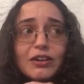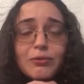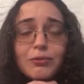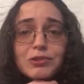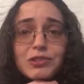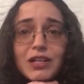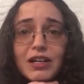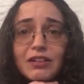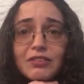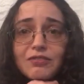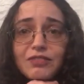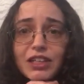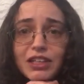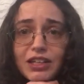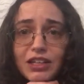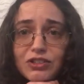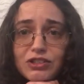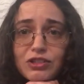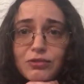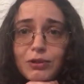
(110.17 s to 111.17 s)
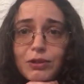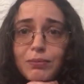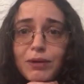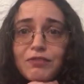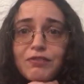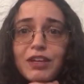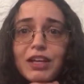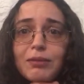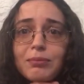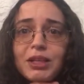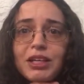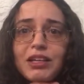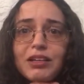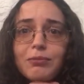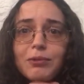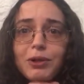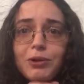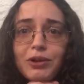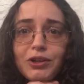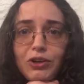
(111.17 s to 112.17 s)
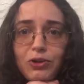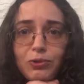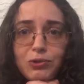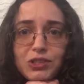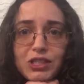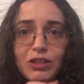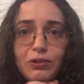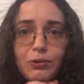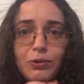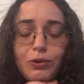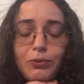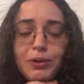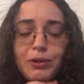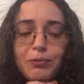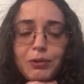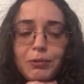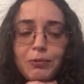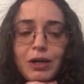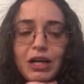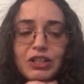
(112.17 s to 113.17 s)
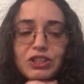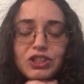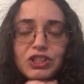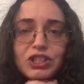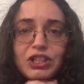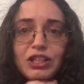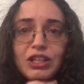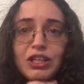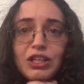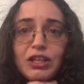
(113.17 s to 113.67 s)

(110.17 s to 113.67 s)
was on vacation with my family, and we were in a hotel room and we watched